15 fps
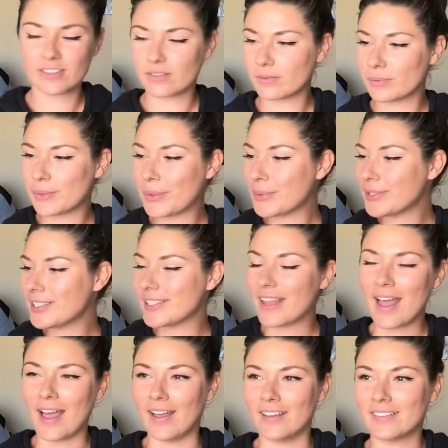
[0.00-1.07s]
What was
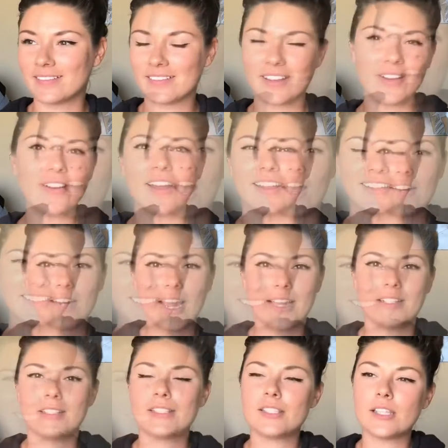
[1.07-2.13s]
that? Okay. All
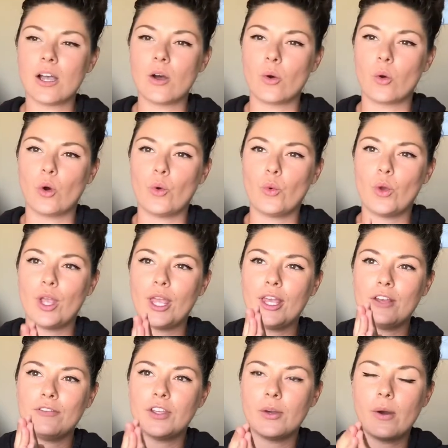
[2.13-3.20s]
right. So
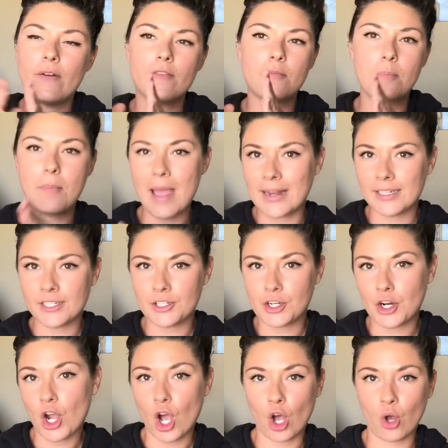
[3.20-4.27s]
if you have been in
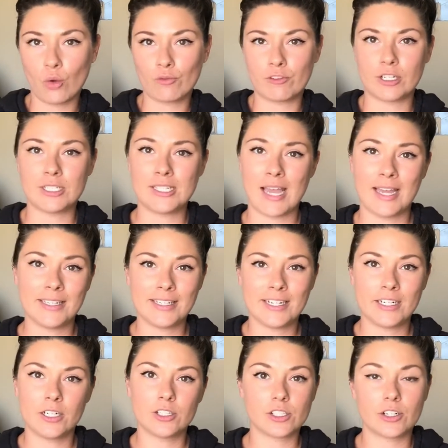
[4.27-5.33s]
your home for 10
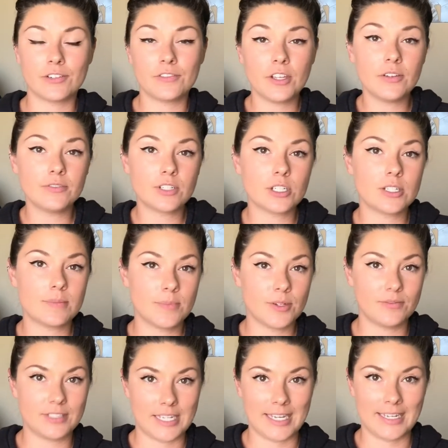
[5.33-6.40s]
years or if you've just
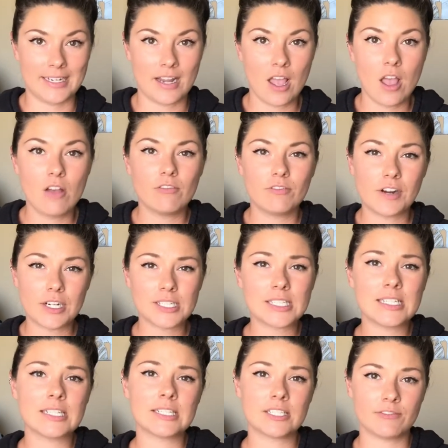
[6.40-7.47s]
moved in, first
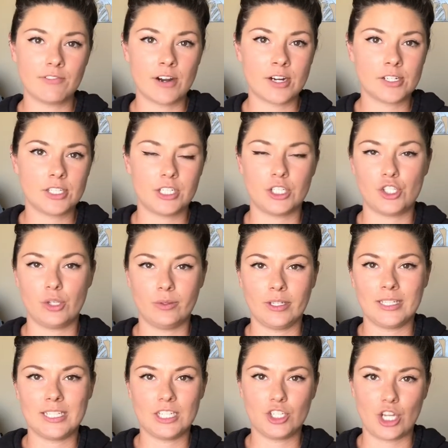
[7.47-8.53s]
things first is you
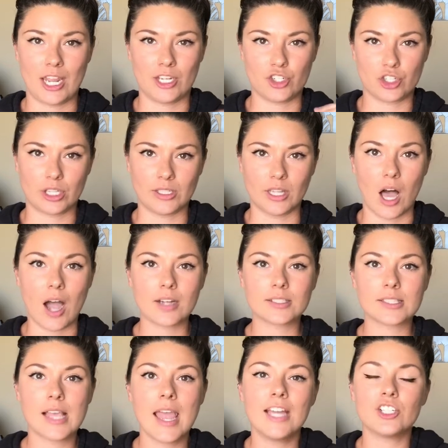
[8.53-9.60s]
need to change the
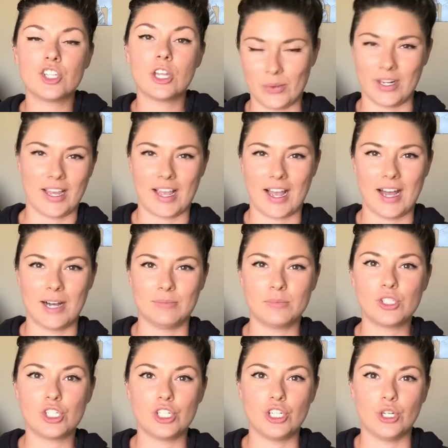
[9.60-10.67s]
locks. Change when it
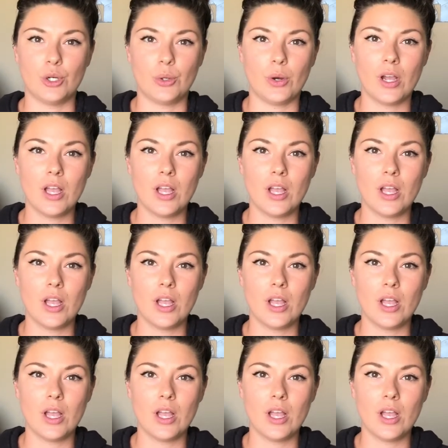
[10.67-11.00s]
comes to